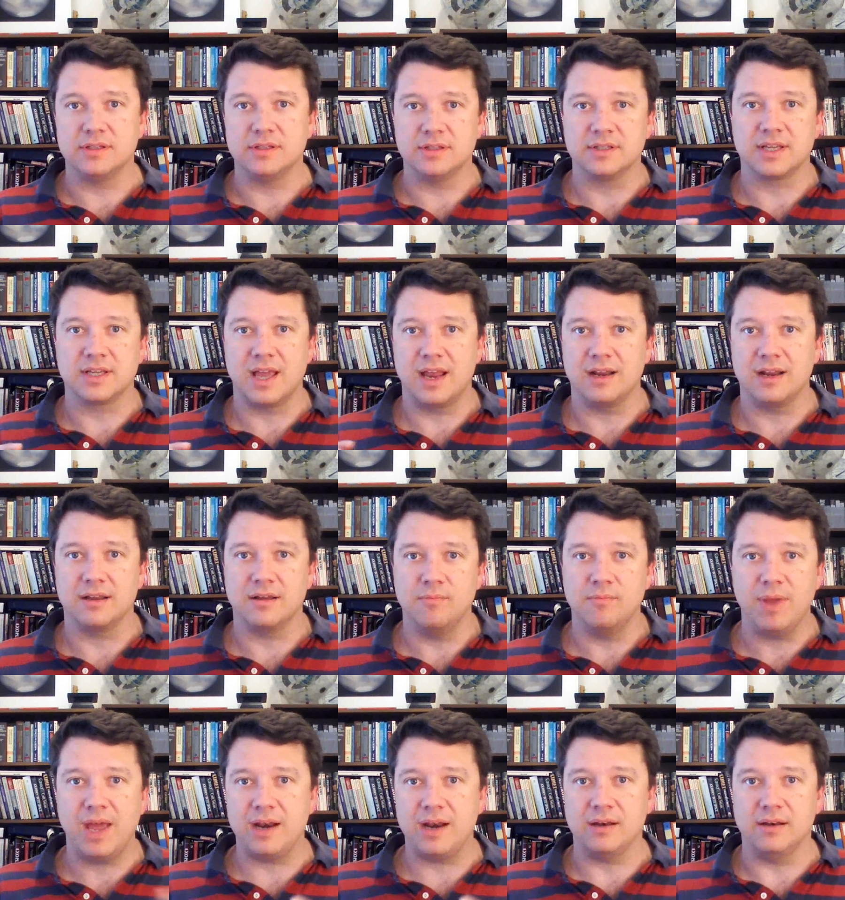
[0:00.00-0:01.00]
just kind of
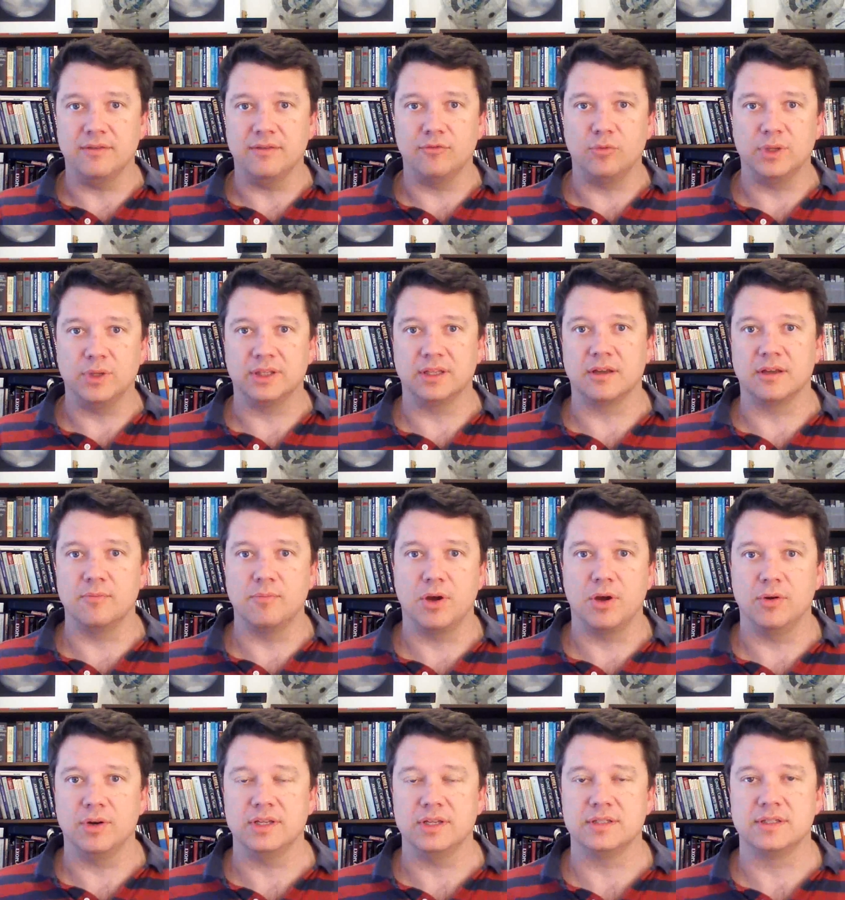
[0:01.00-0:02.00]
competitive with the
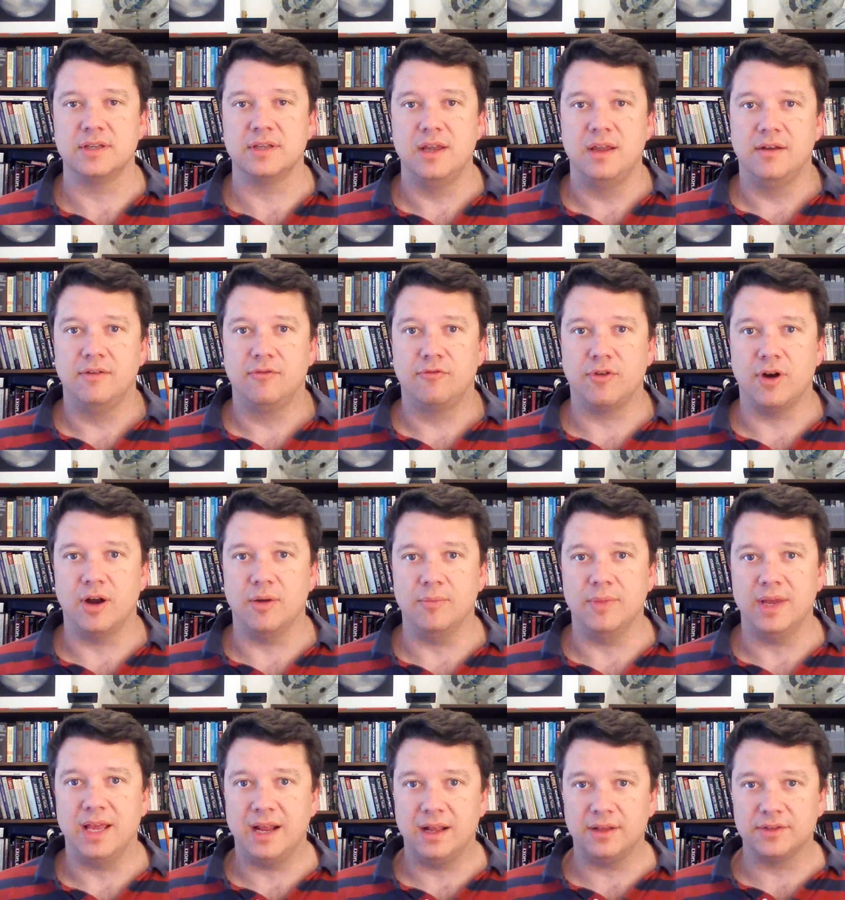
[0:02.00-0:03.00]
components
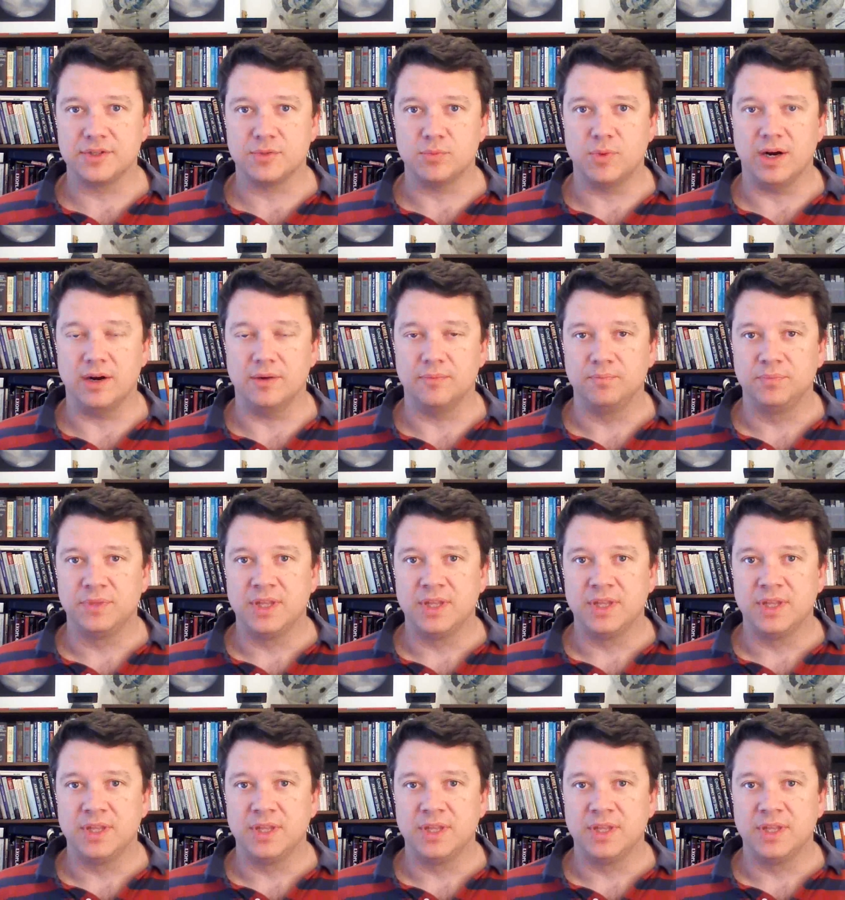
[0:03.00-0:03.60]
from elsewhere.